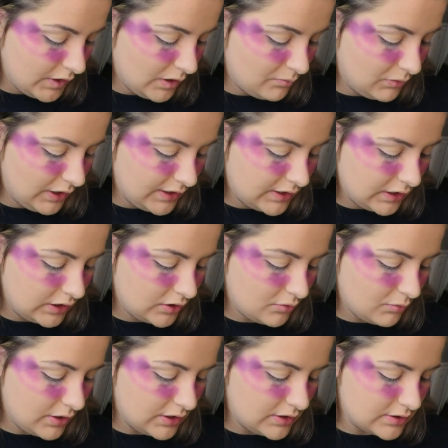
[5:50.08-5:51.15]
am liking the
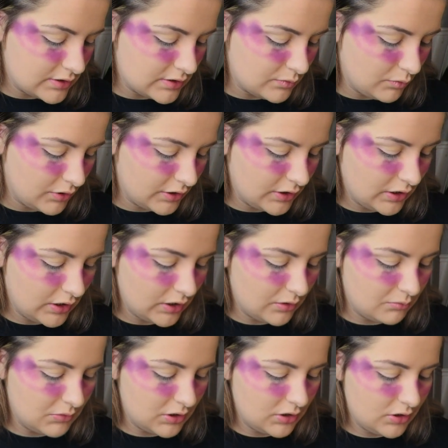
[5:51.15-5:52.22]
way this is working, and
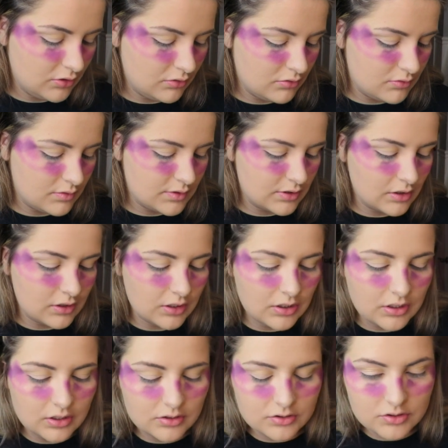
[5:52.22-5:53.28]
I'm gonna use
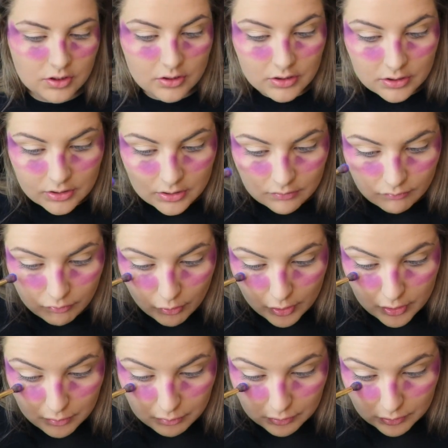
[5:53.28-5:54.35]
the dark
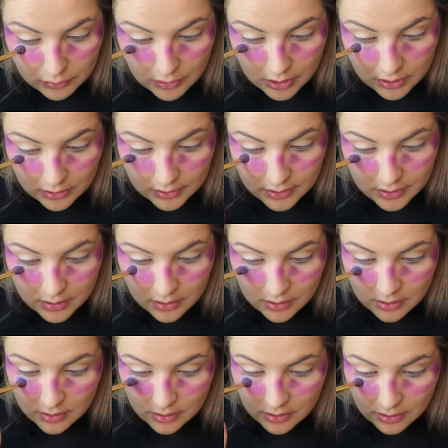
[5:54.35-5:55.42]
royal blue color
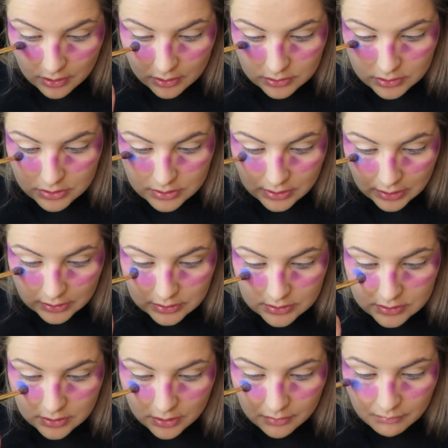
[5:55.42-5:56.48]
and just kind of
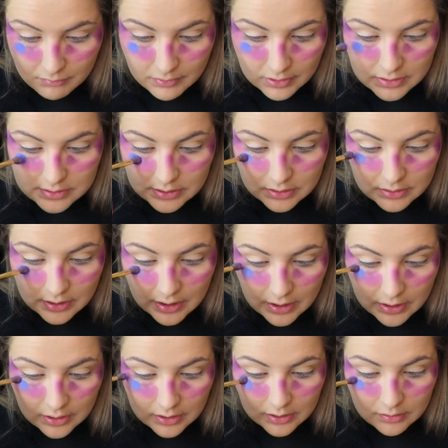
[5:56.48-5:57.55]
start mixing
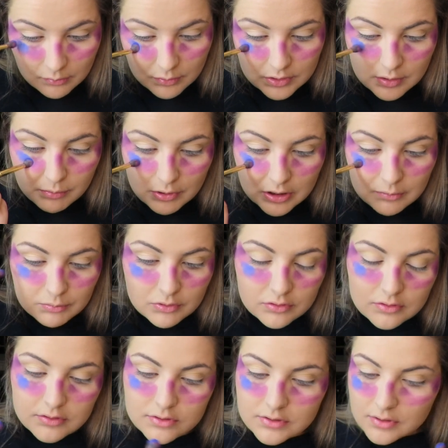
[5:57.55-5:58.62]
that in with the
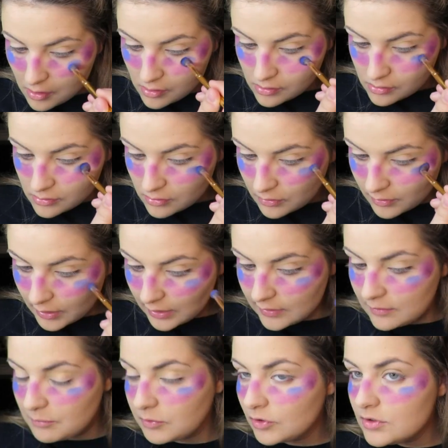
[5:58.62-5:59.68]
purples. Okay,
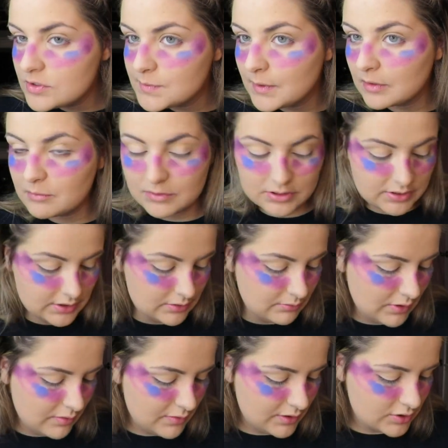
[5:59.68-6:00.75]
the blue is pigmented.
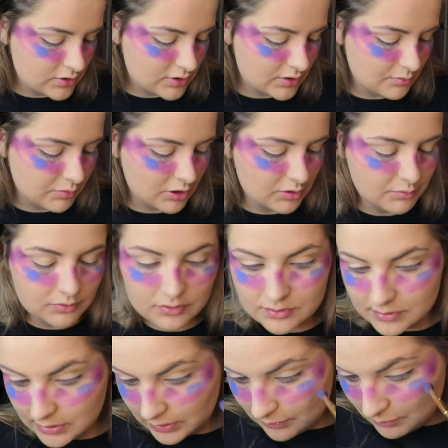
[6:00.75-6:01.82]
Maybe it's just the
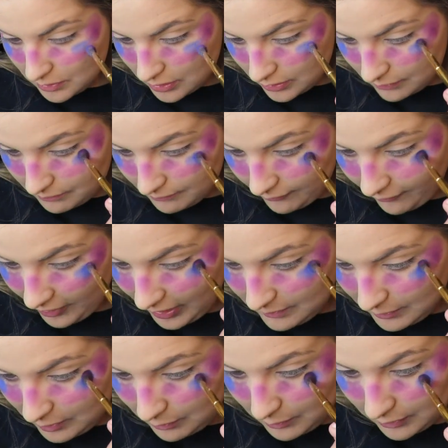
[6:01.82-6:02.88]
purples that I'm not
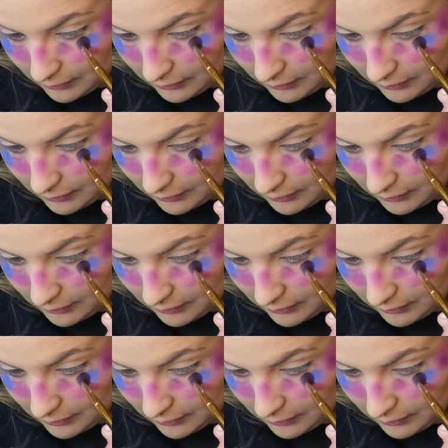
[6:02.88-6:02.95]
vibing